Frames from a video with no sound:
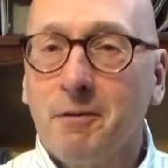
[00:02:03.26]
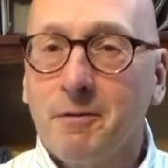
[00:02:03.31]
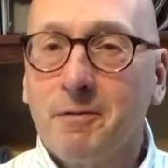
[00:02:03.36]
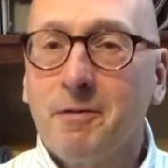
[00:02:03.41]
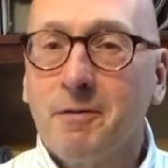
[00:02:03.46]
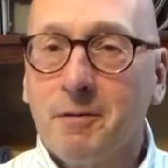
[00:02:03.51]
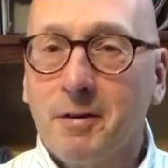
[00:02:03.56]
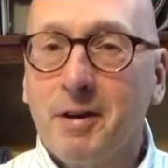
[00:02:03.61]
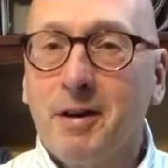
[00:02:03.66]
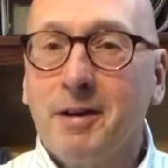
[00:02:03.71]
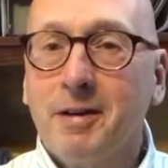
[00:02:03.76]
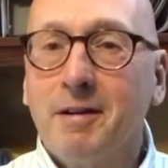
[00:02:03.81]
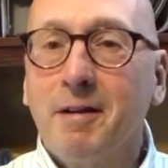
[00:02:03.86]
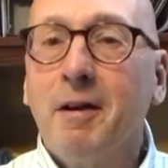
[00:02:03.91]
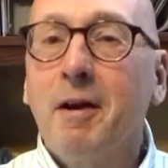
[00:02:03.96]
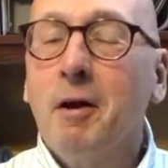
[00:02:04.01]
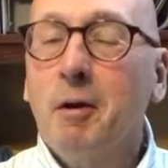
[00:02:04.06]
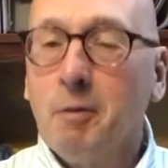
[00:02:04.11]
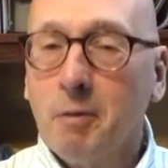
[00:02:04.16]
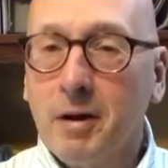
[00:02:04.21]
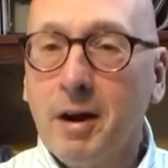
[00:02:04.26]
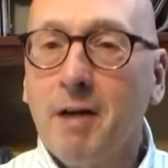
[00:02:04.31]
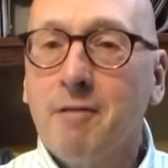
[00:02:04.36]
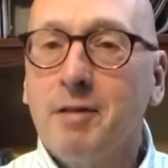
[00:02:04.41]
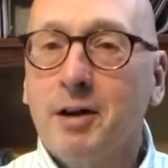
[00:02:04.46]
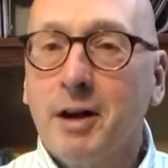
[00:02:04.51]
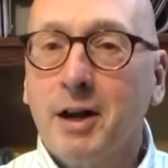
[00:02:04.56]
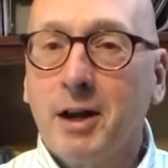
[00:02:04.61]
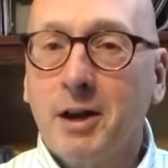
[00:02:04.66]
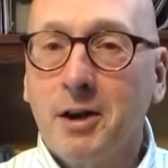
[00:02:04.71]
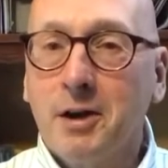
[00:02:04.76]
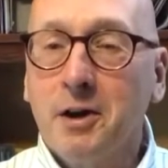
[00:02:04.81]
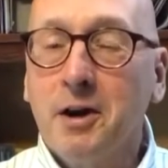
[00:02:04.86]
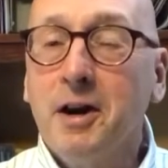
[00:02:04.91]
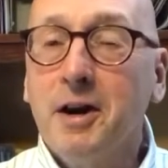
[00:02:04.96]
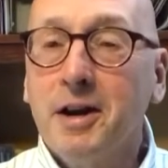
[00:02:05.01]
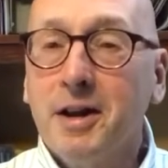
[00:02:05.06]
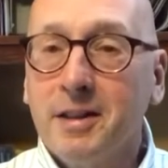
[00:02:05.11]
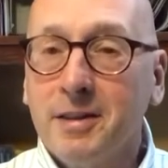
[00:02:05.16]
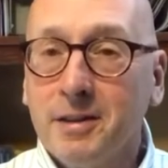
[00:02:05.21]
that we're not very
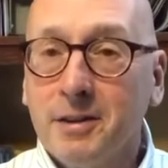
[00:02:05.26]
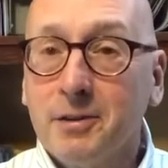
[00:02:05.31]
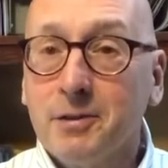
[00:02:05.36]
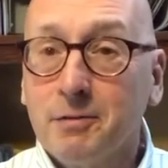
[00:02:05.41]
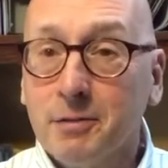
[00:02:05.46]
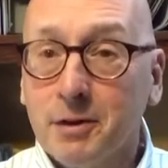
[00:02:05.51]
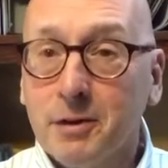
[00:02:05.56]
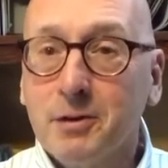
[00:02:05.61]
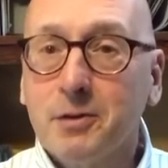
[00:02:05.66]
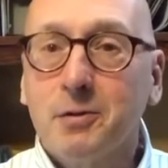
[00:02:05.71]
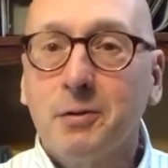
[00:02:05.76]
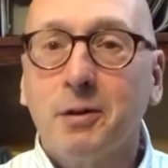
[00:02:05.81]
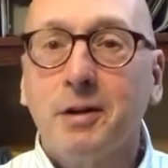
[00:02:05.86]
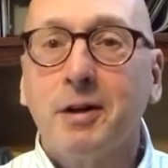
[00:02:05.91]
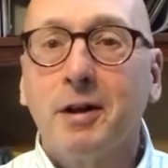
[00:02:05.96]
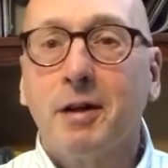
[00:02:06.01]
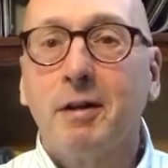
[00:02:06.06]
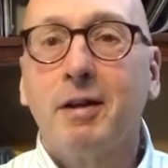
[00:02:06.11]
good at this first one,